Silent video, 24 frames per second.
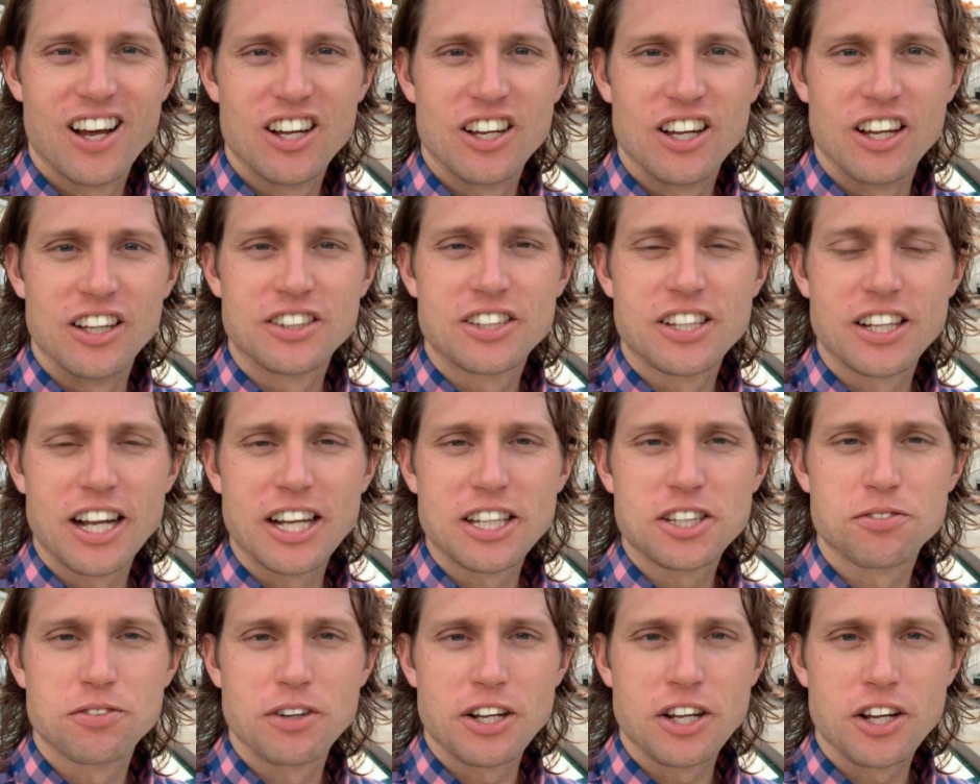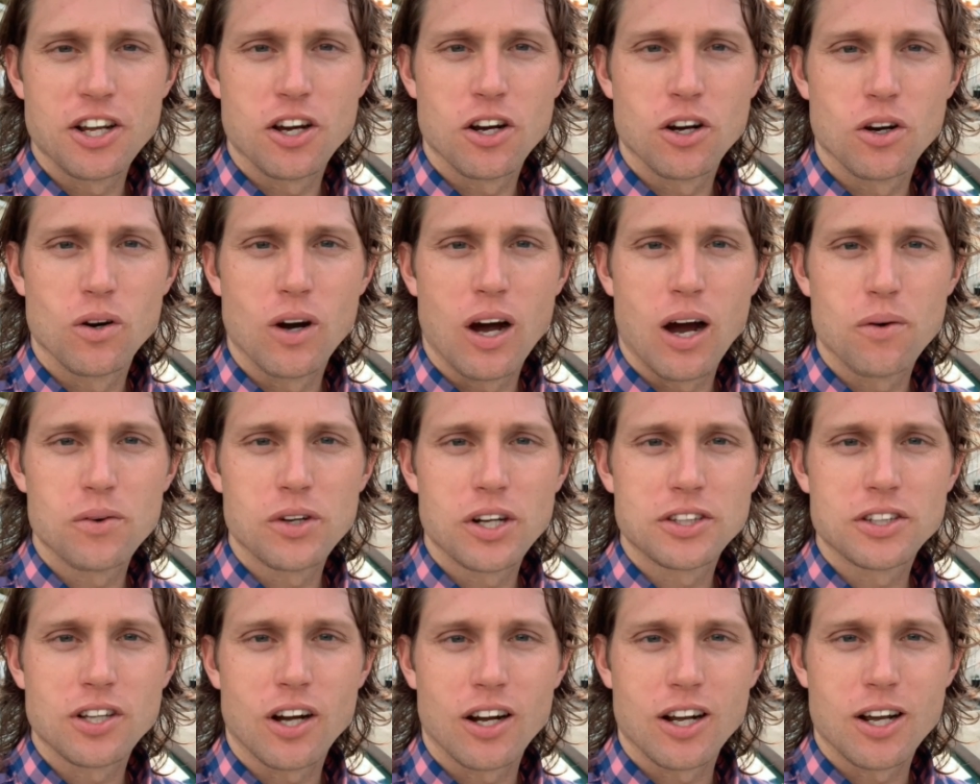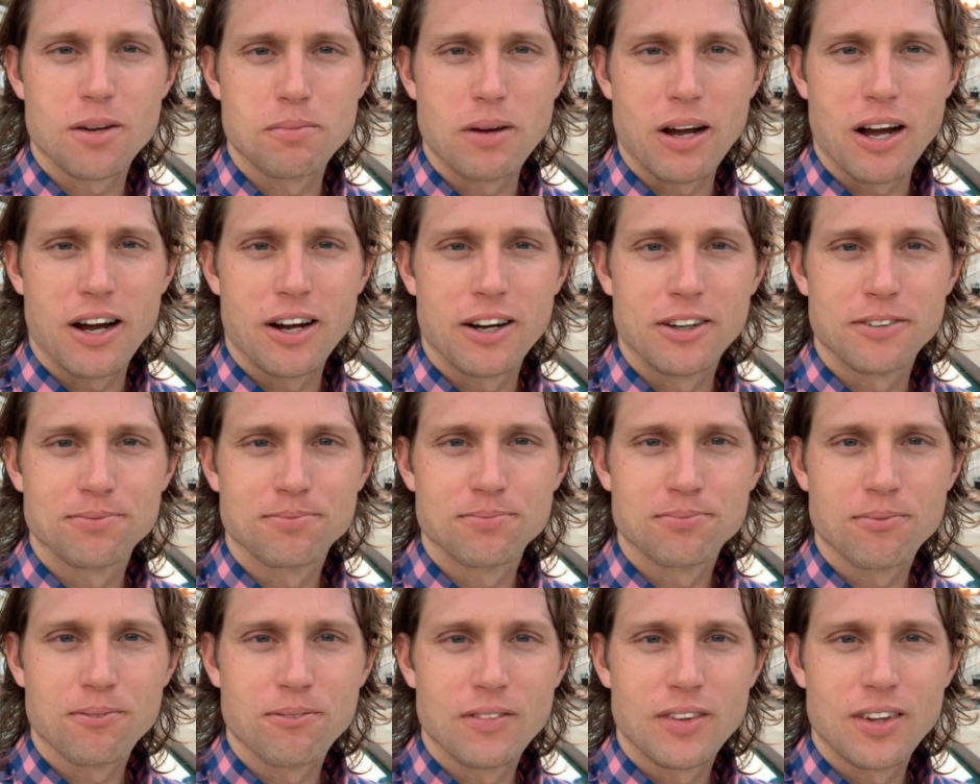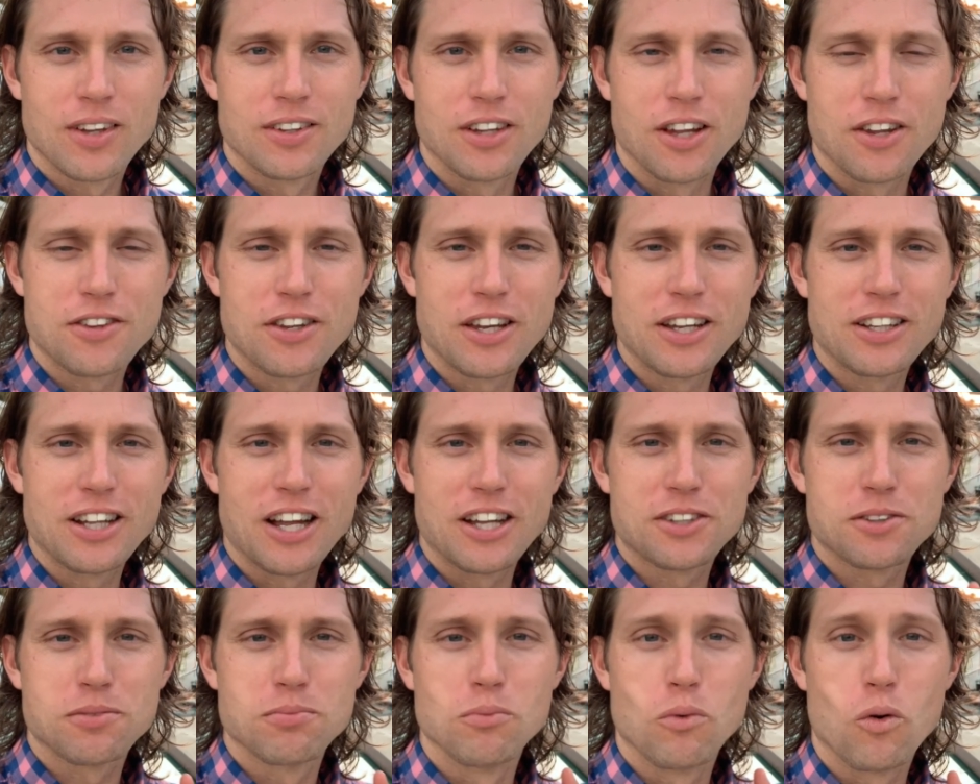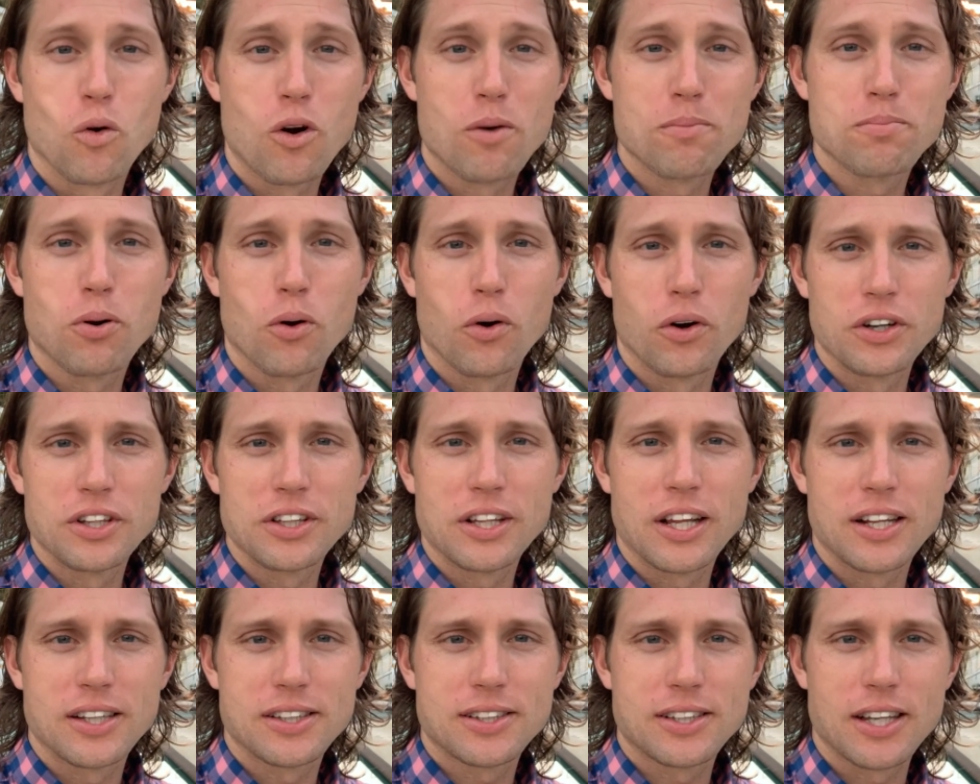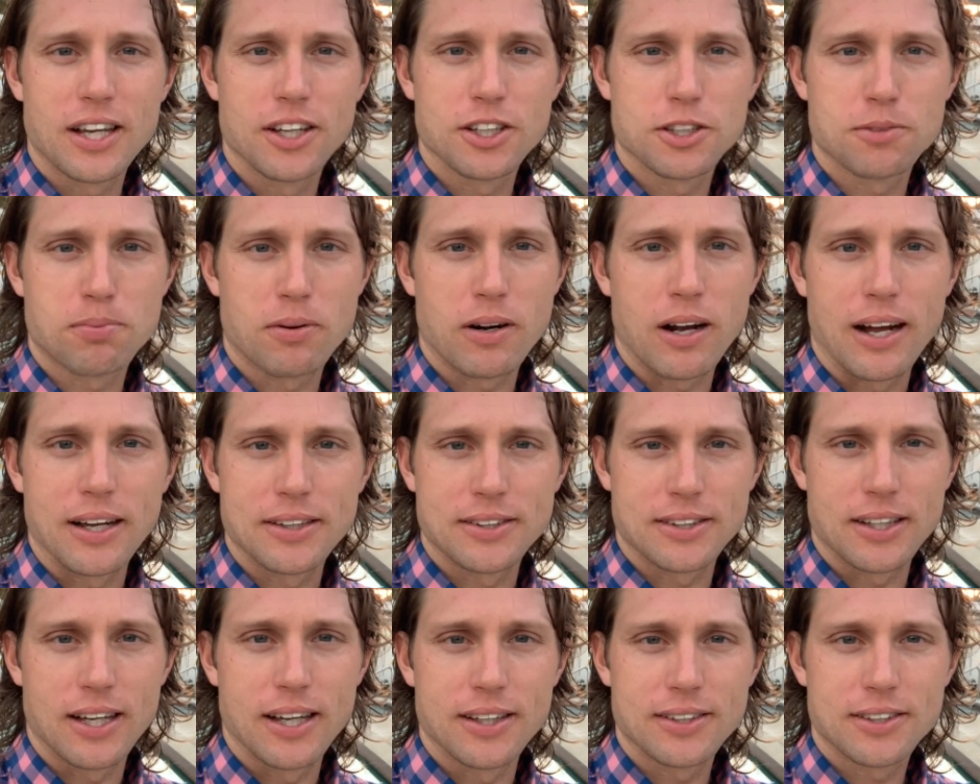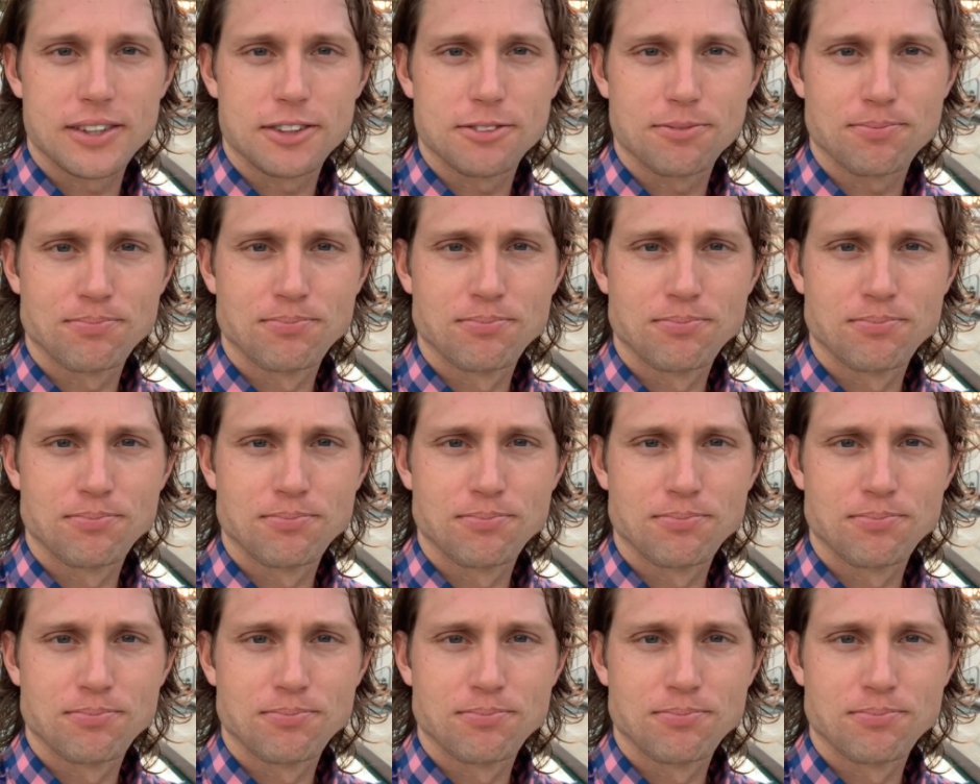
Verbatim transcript: In today's video, I want to talk about the thing that's more important than a sales process,